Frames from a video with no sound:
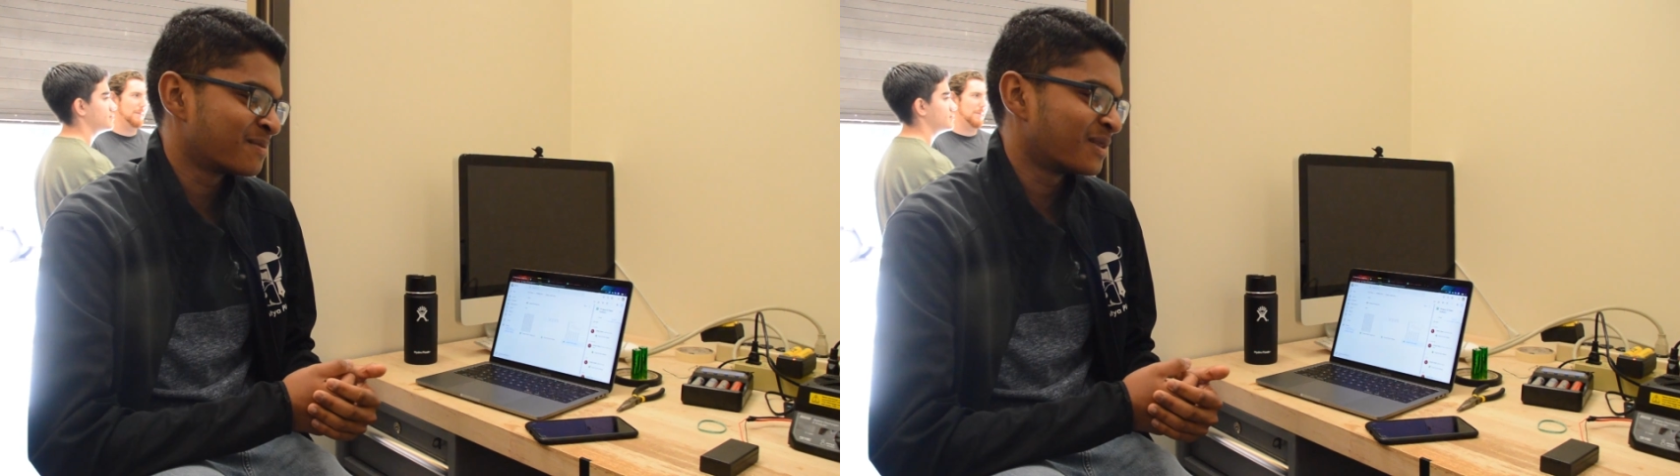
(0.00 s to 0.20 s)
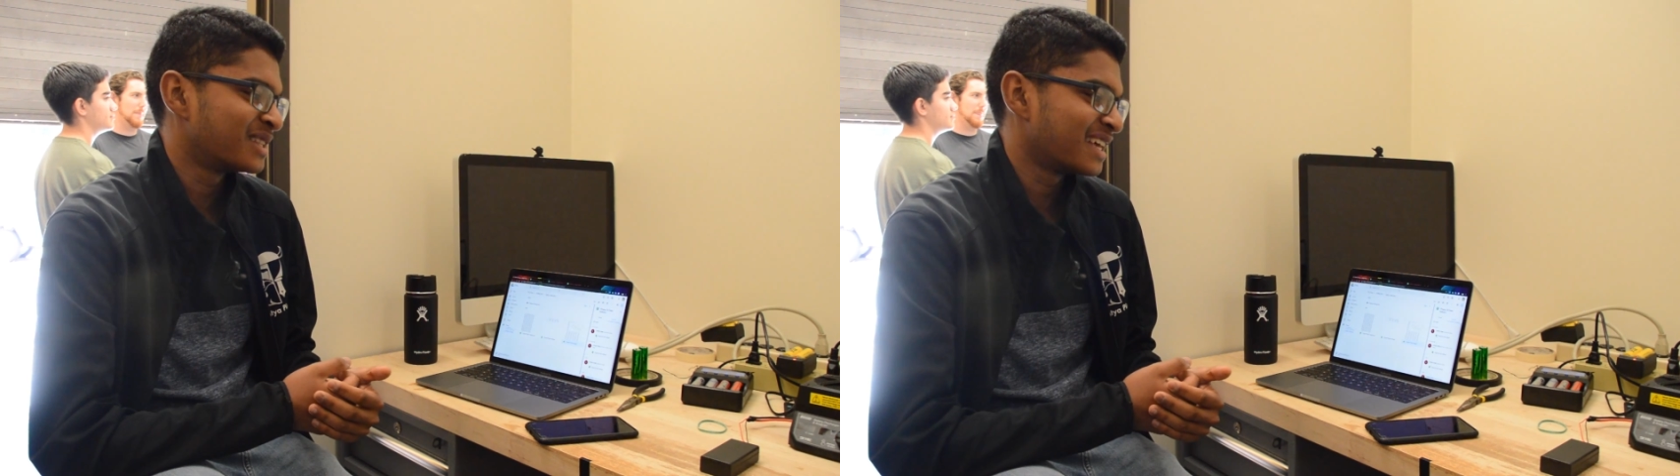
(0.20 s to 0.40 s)

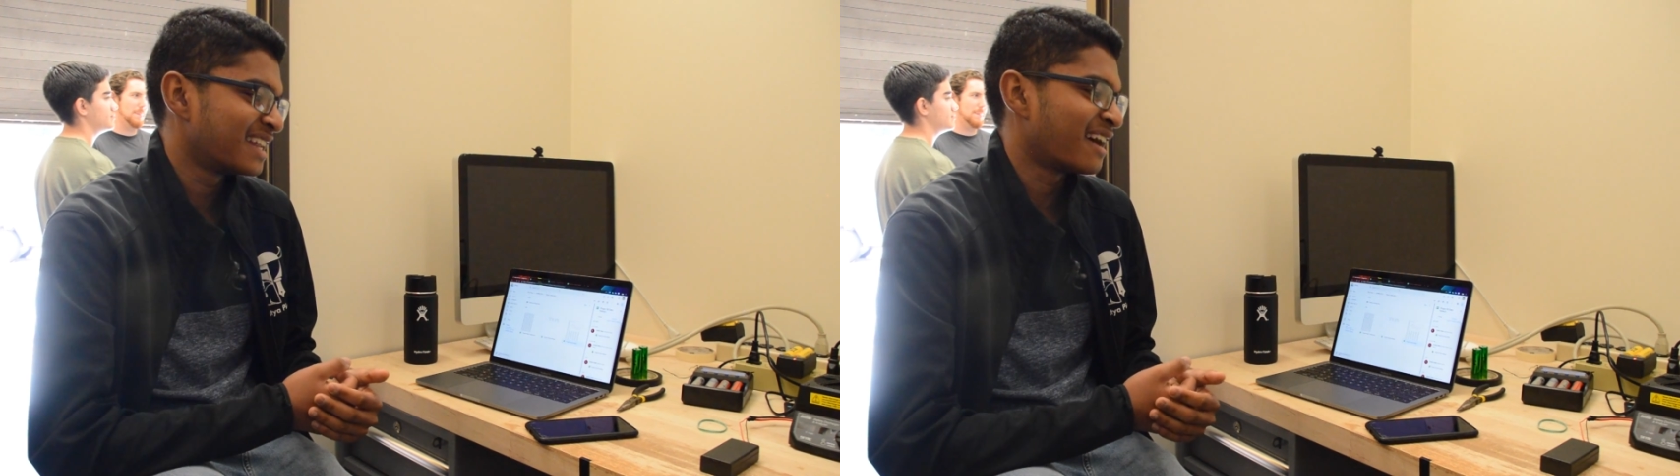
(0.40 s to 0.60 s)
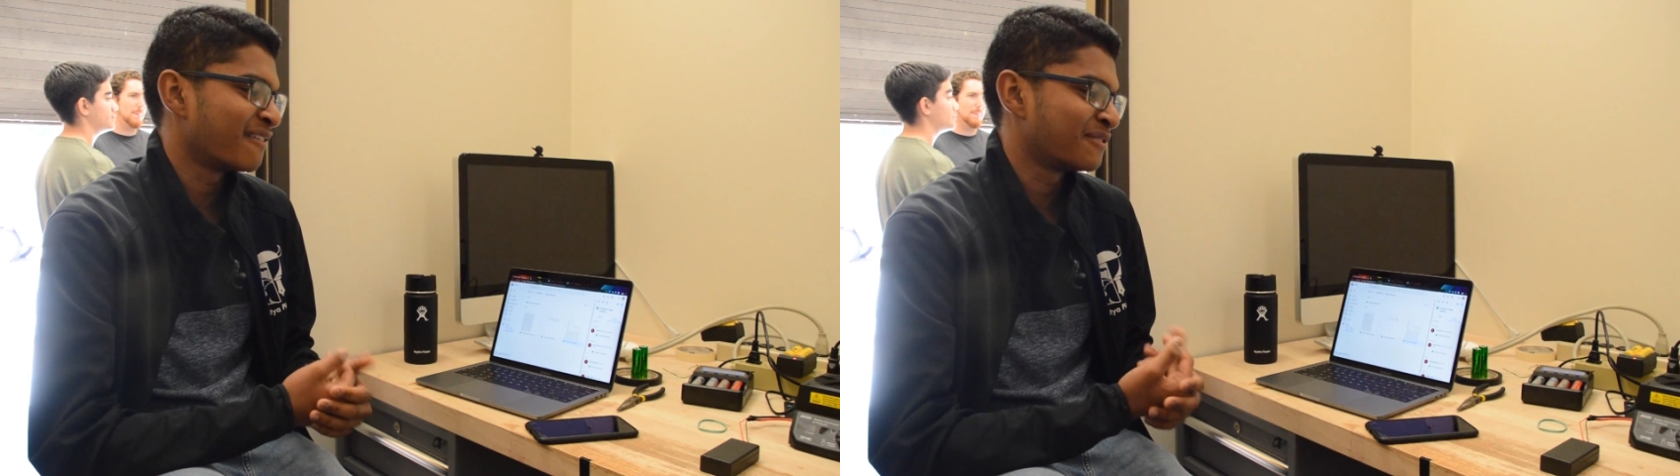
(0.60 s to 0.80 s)
but then
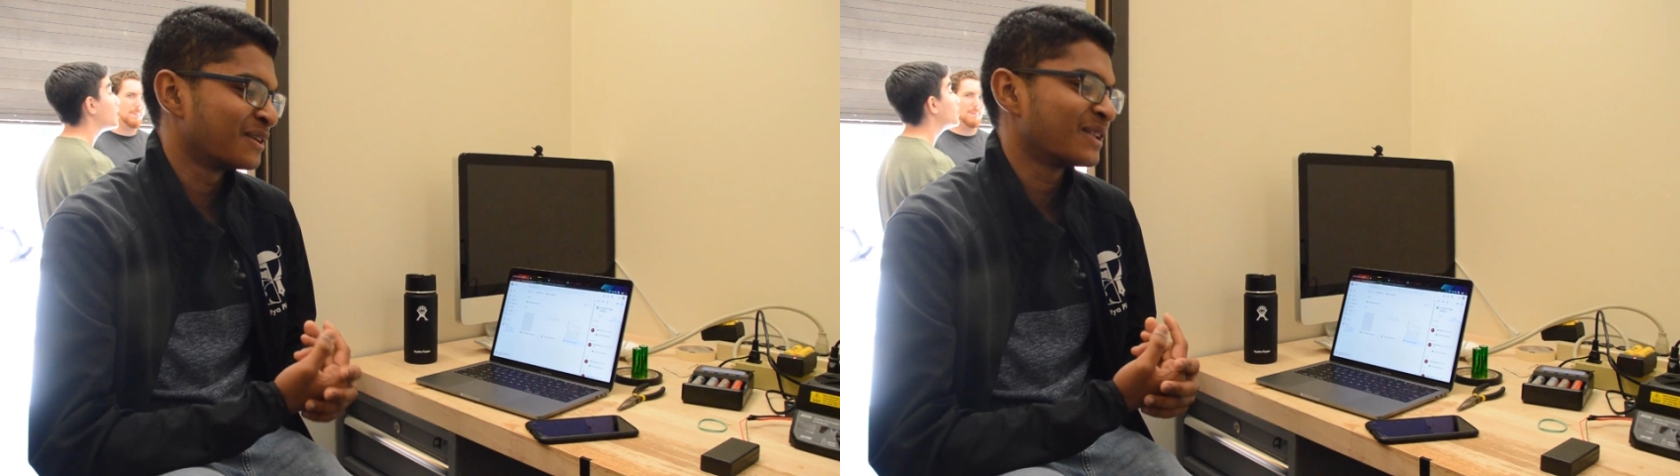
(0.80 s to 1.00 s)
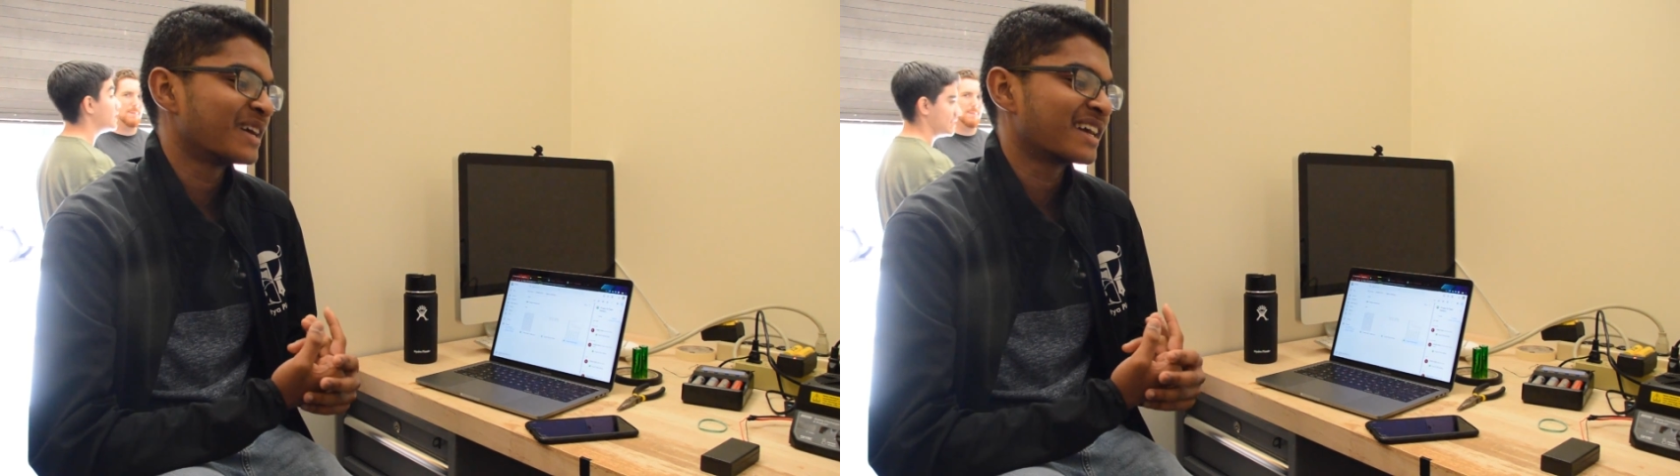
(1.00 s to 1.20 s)
I feel
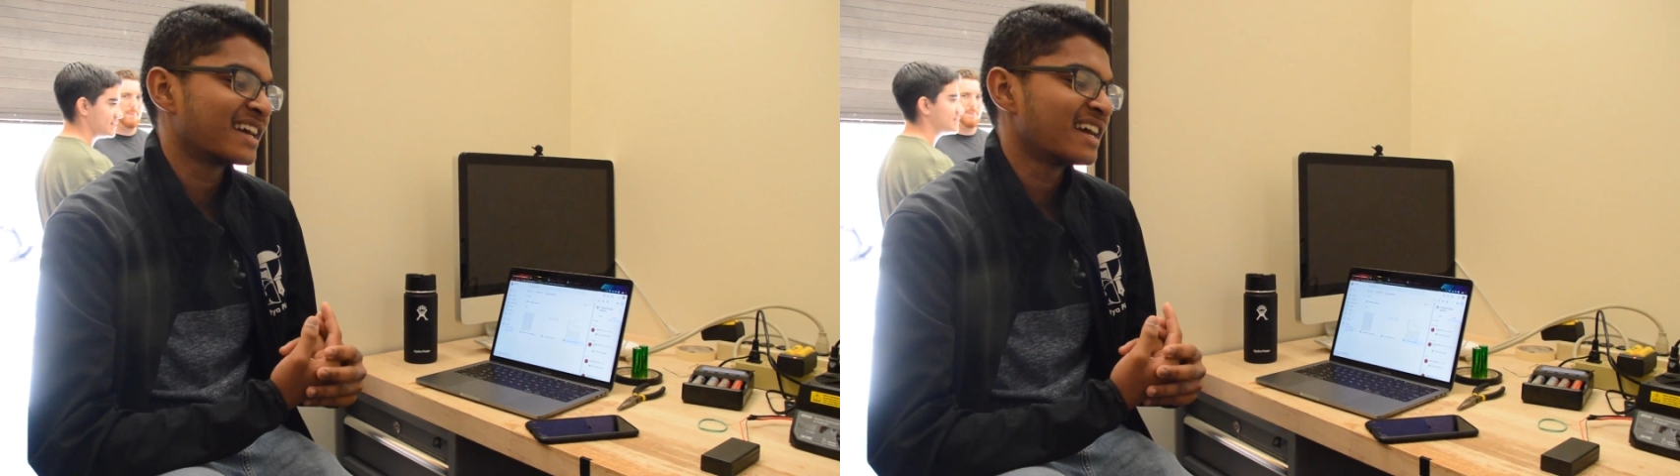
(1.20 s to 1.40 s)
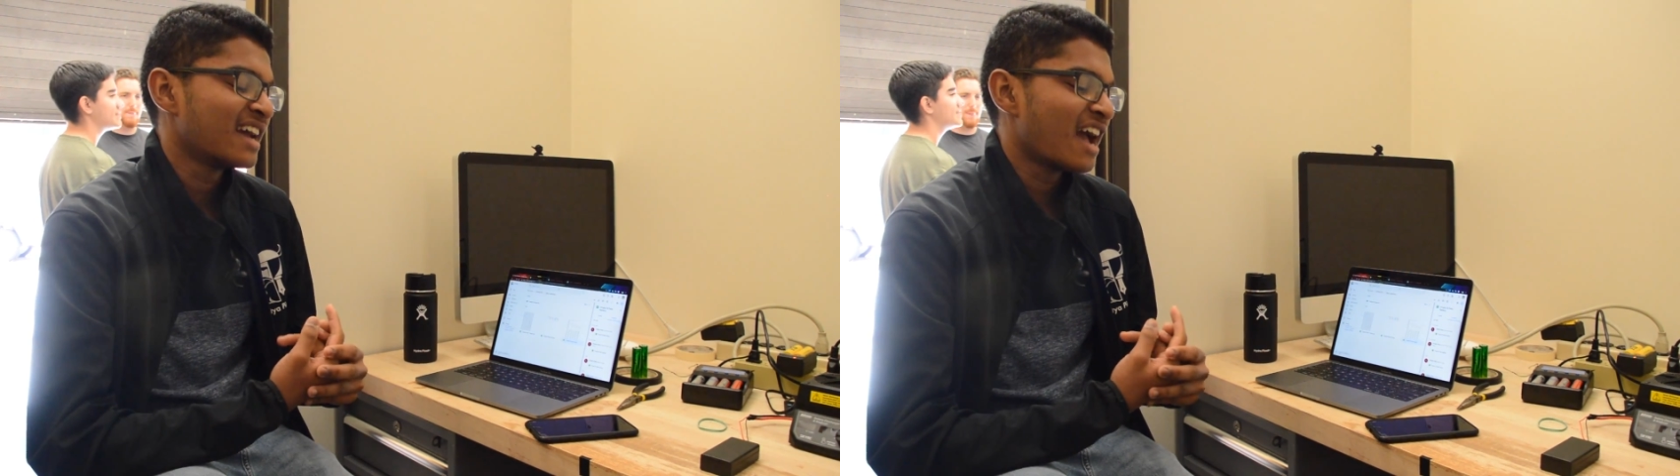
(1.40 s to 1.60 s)
like
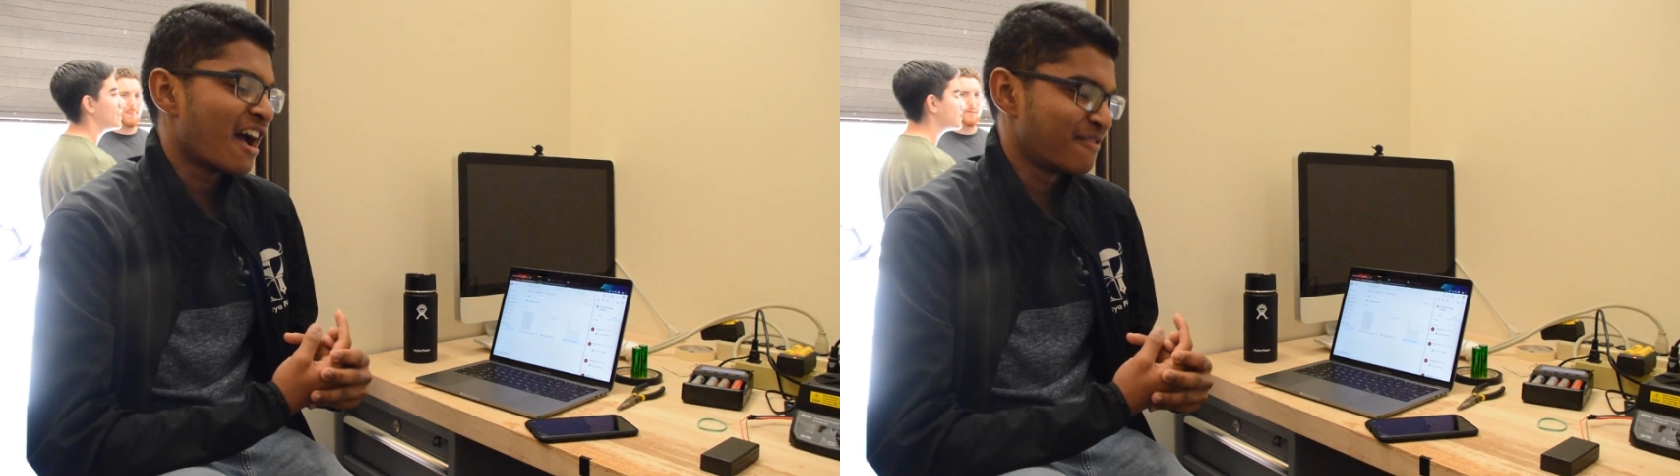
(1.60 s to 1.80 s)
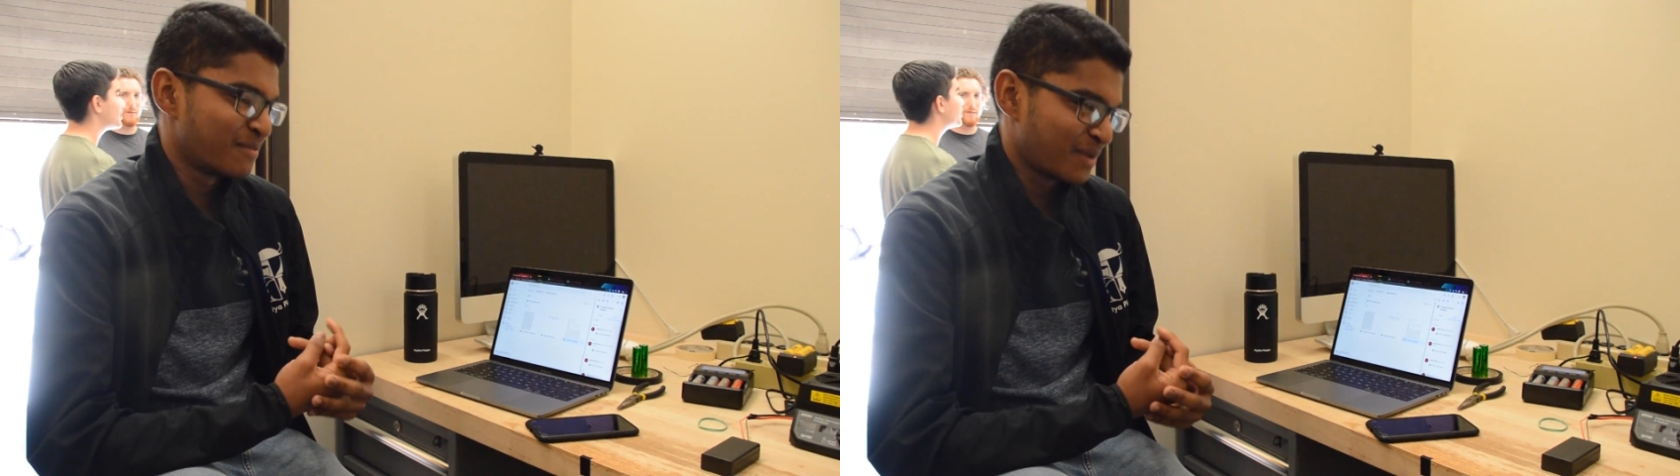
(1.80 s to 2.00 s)

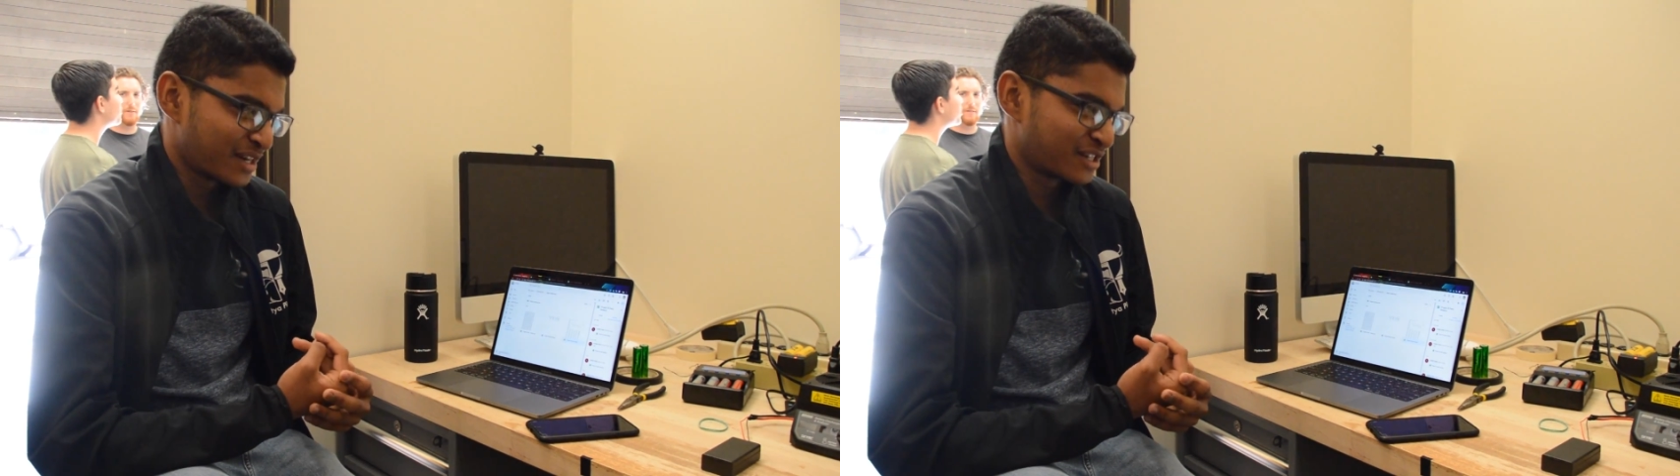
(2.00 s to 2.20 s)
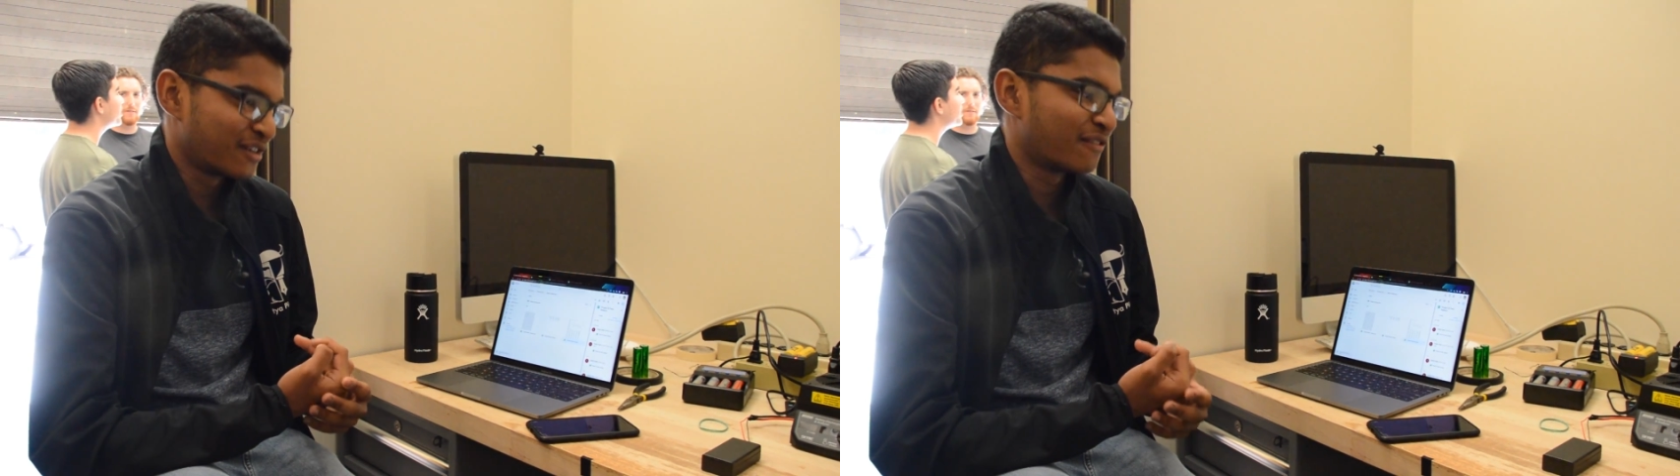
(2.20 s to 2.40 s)
I've been
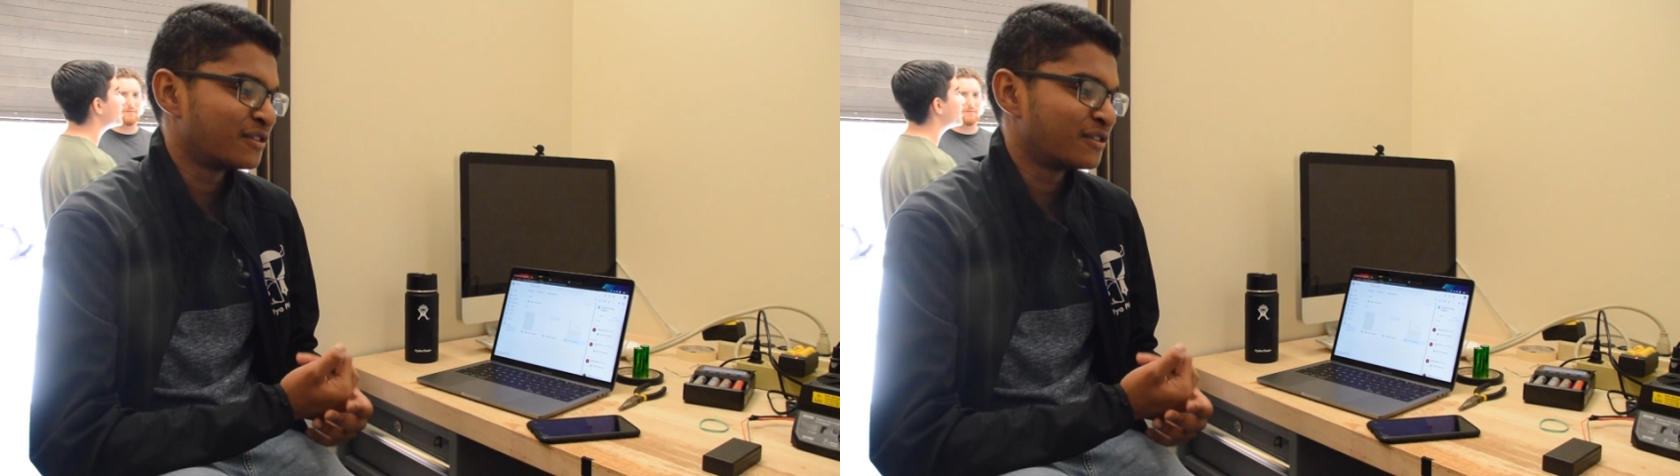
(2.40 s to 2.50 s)
patient enough